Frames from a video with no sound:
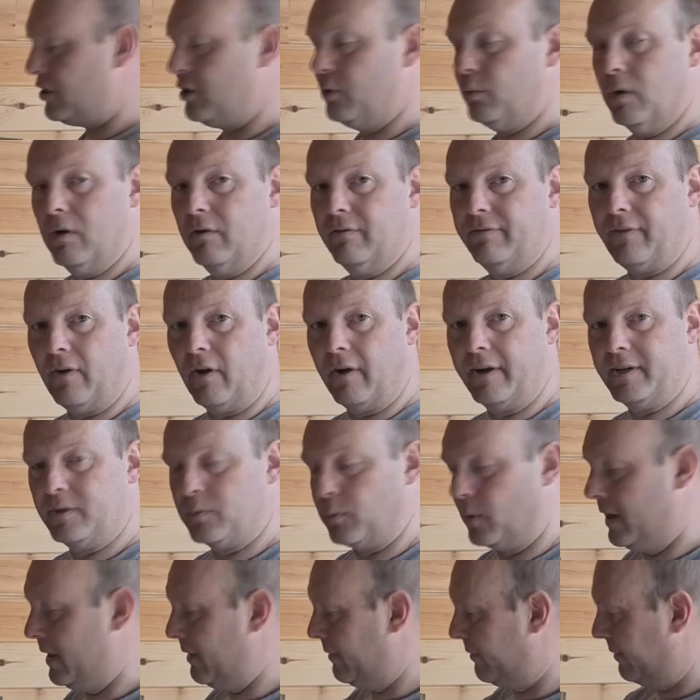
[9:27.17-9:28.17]
you will find
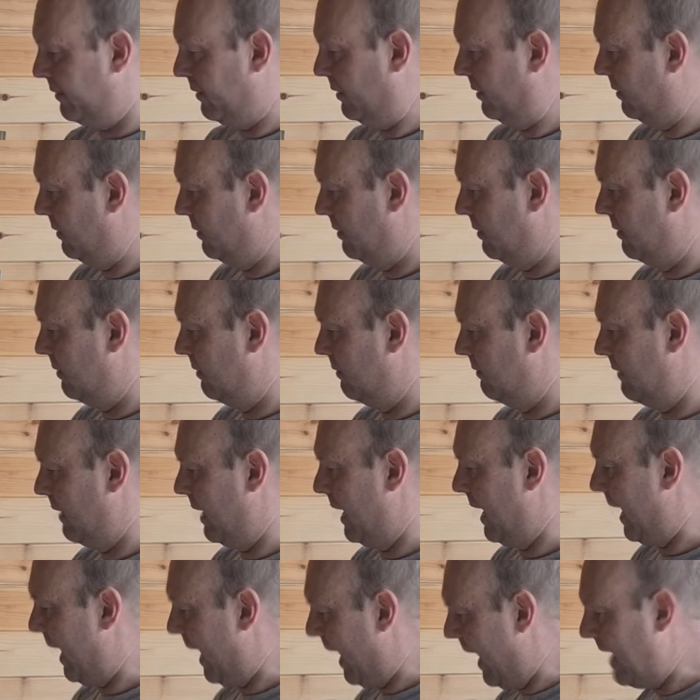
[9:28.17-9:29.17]
with
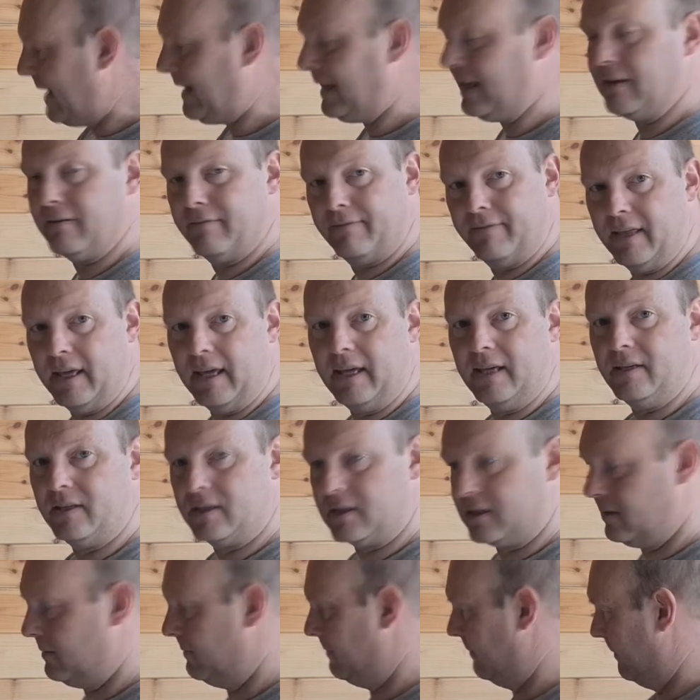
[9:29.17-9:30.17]
any of
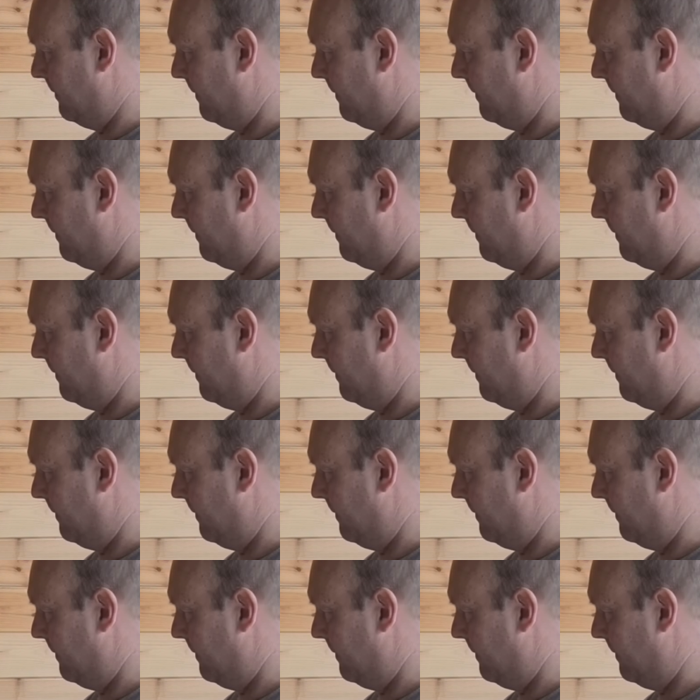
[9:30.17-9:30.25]
these